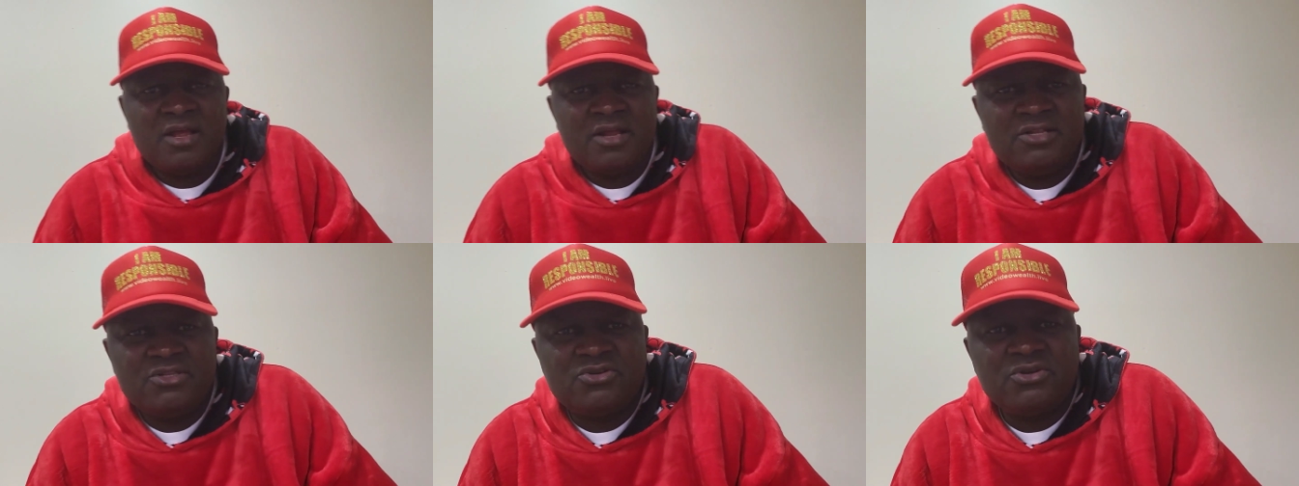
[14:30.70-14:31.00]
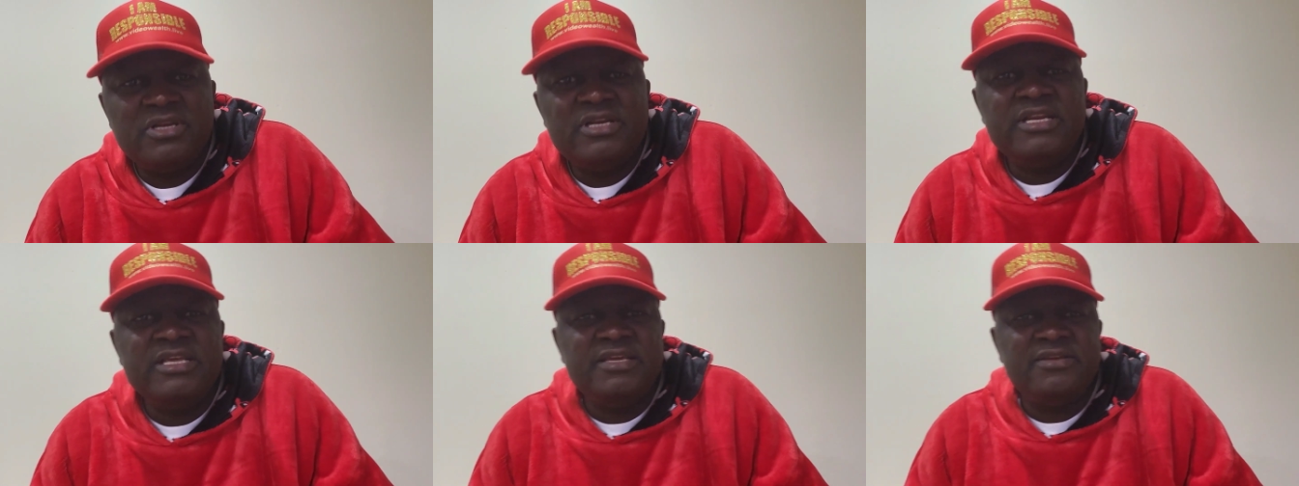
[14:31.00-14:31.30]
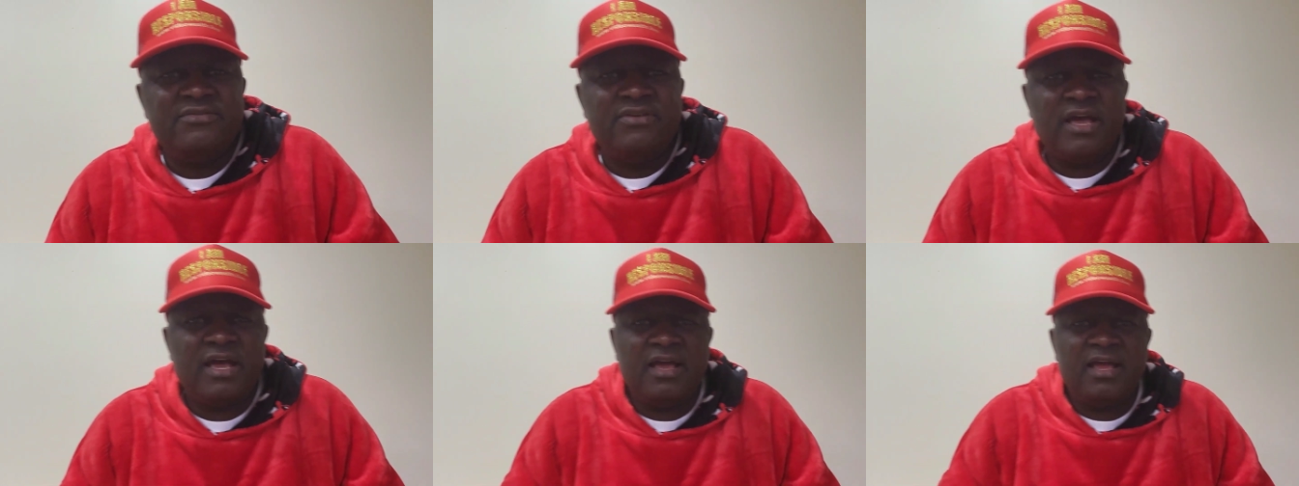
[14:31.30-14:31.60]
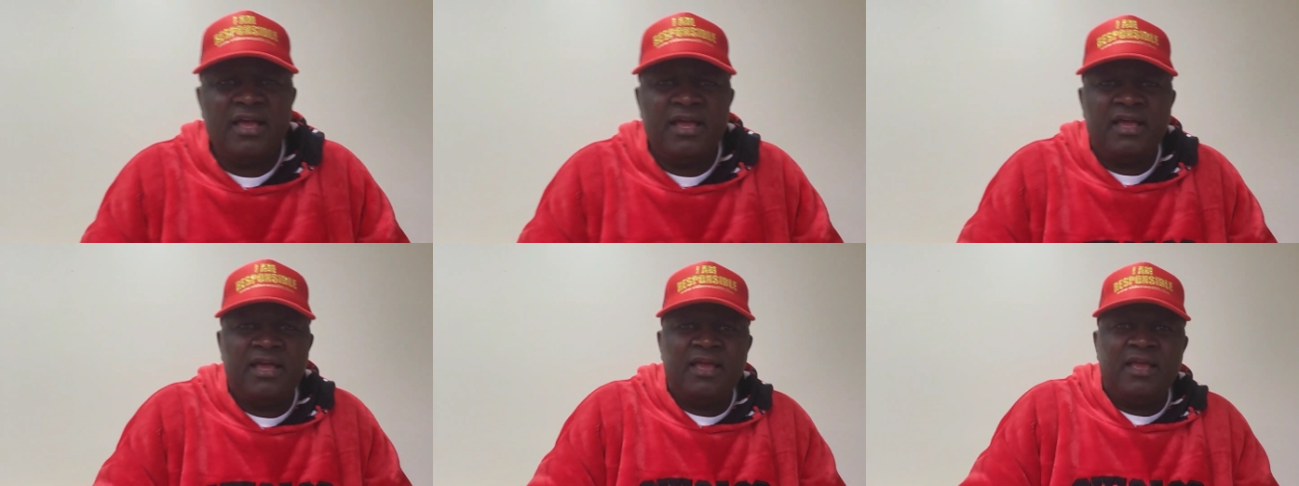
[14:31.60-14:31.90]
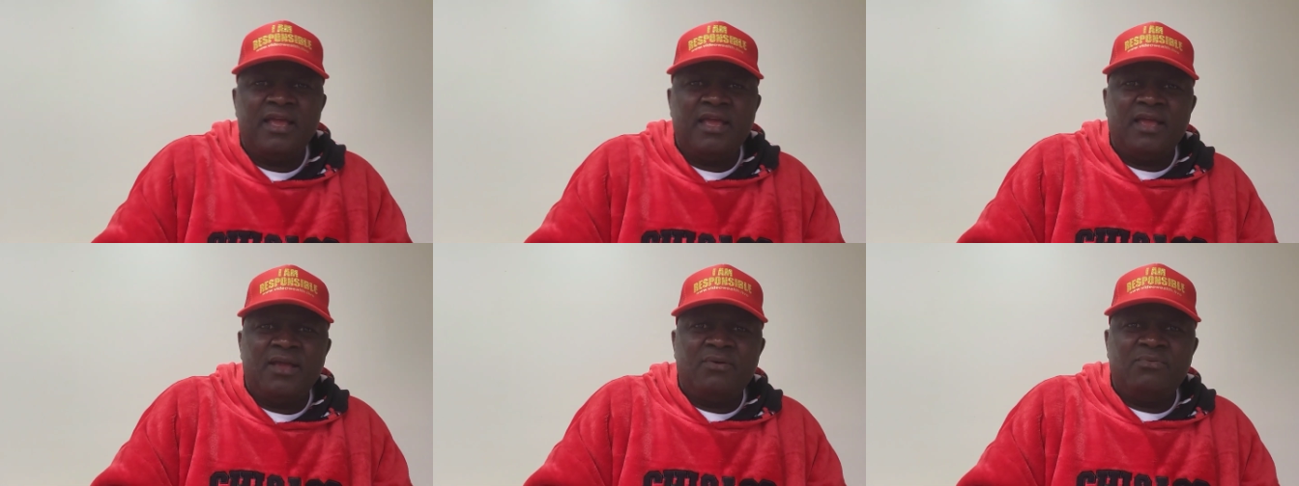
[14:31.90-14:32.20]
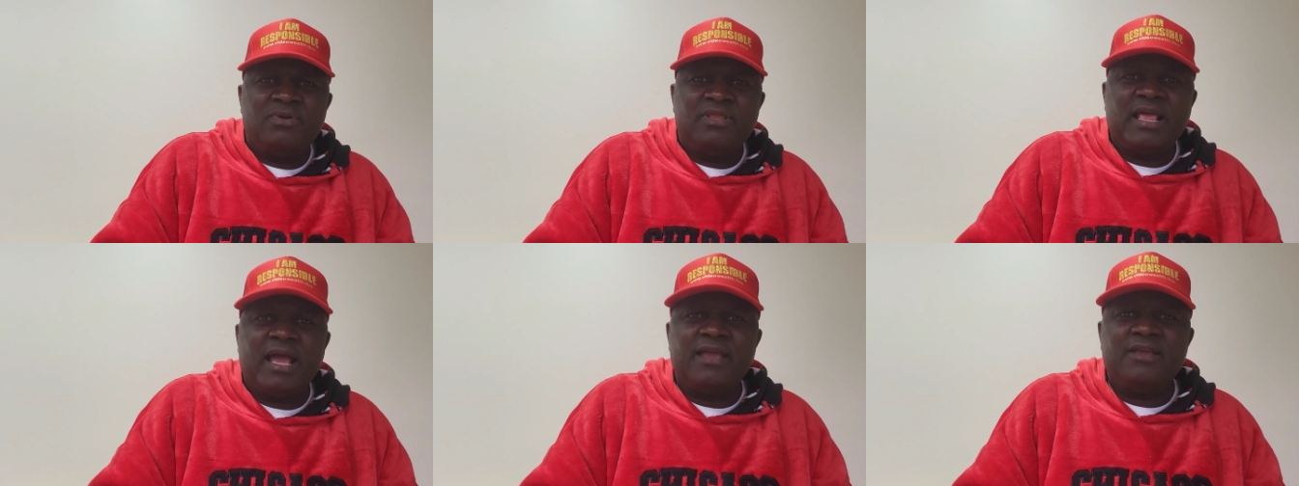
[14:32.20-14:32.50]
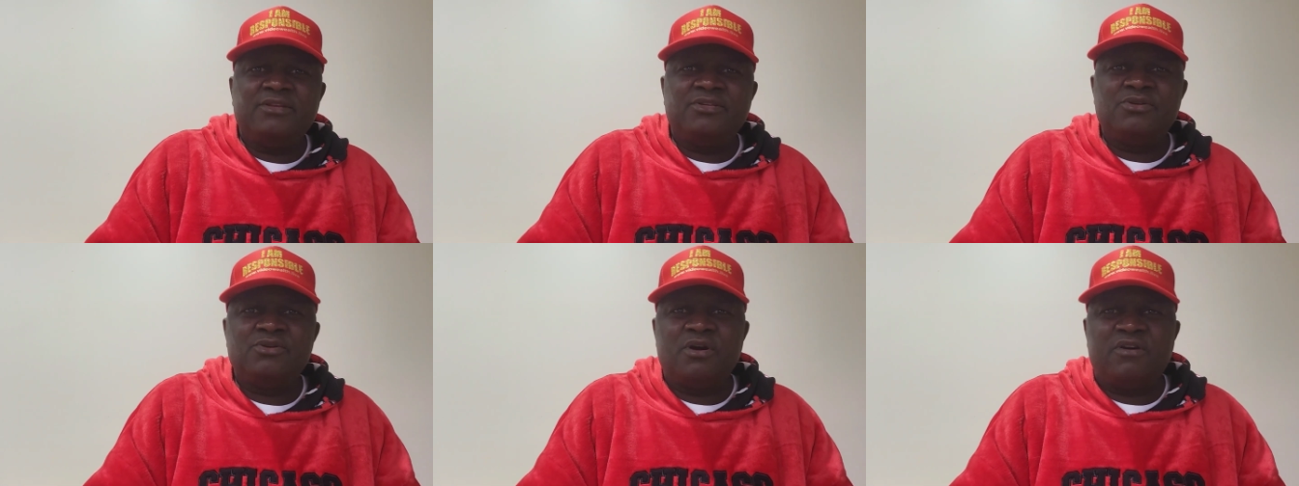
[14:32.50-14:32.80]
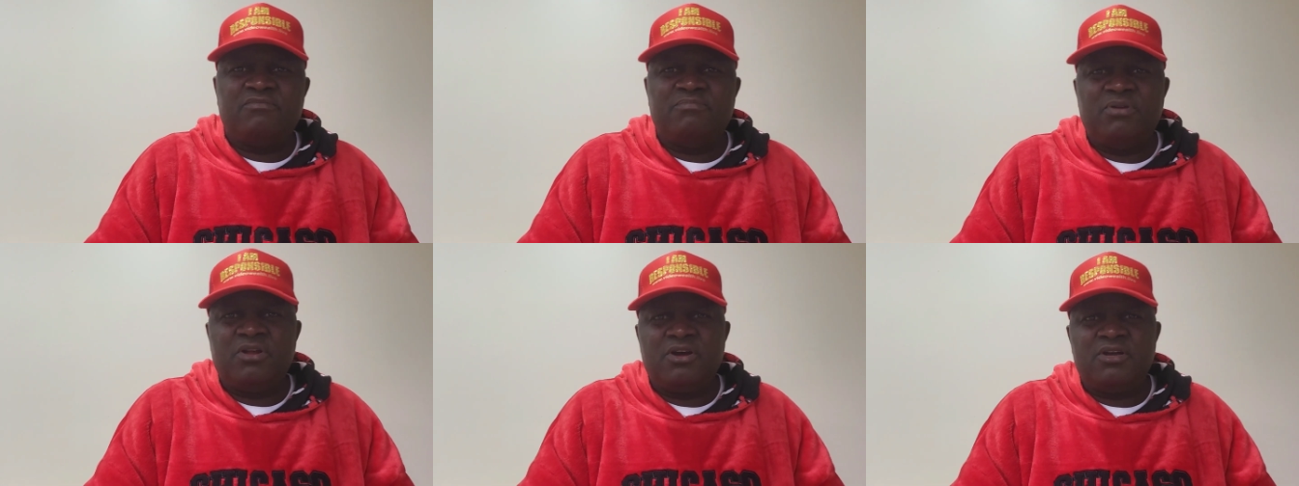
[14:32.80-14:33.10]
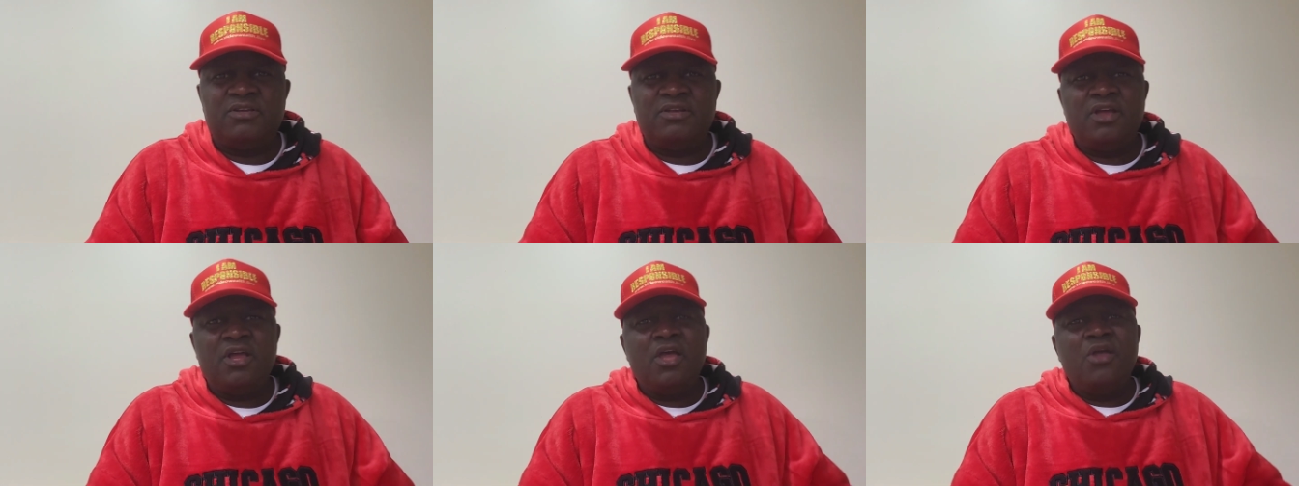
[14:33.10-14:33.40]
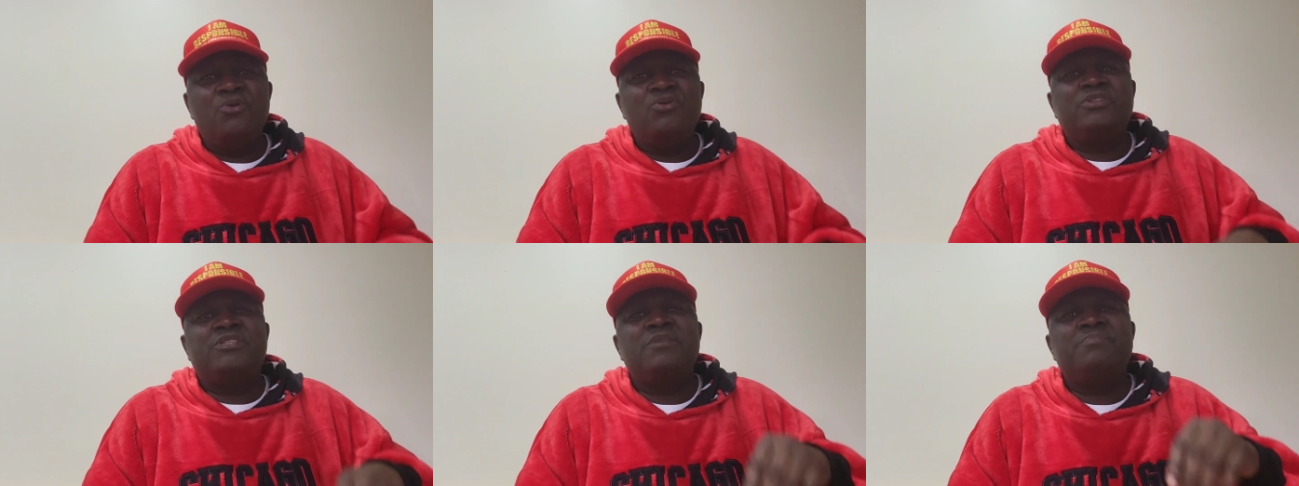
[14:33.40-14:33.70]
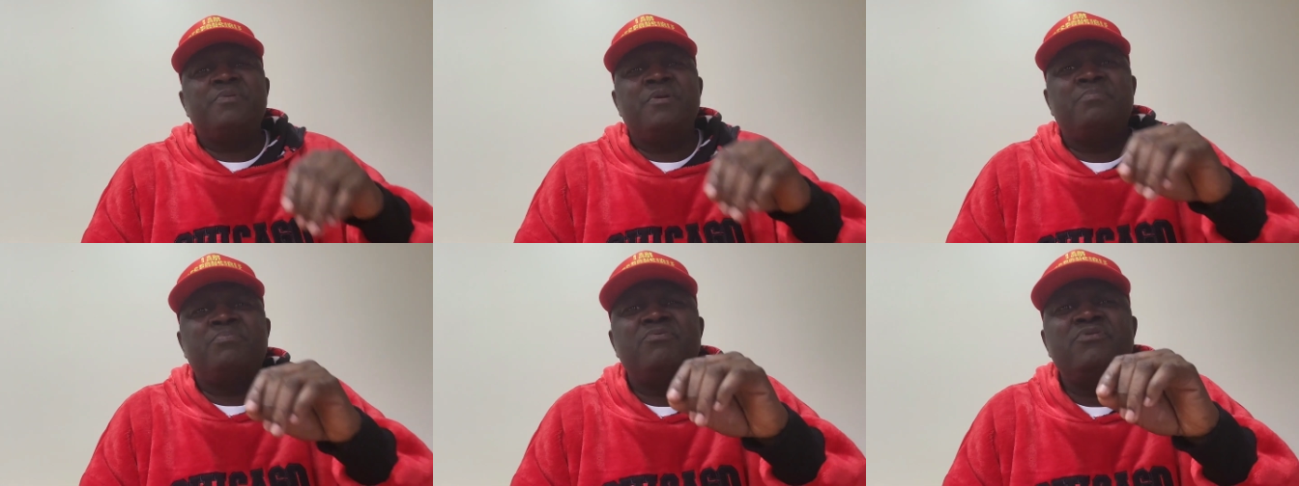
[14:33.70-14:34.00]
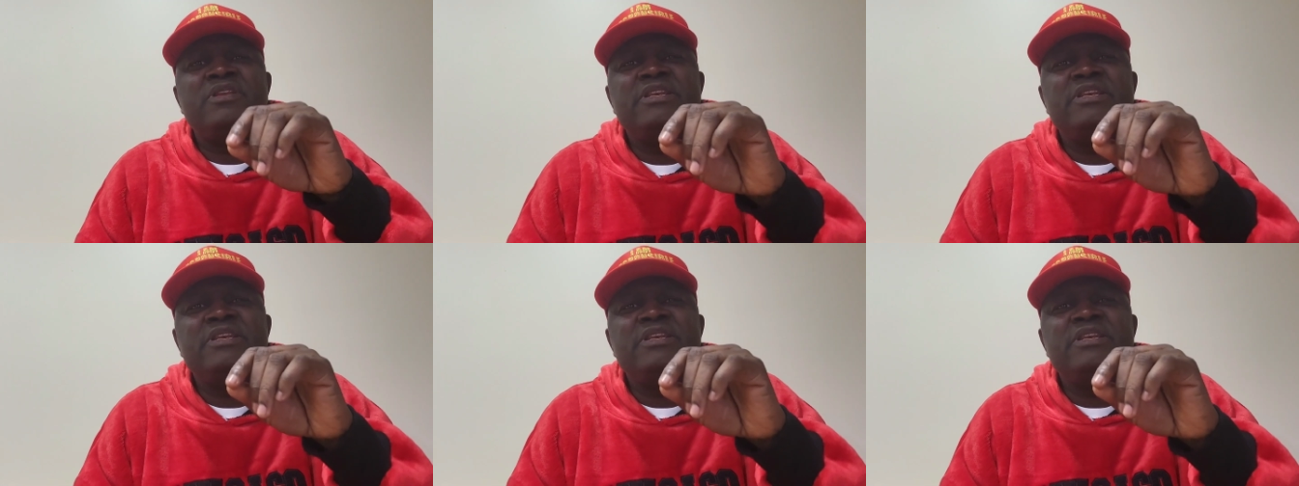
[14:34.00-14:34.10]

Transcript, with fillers: to leave with the issue of blood. You see people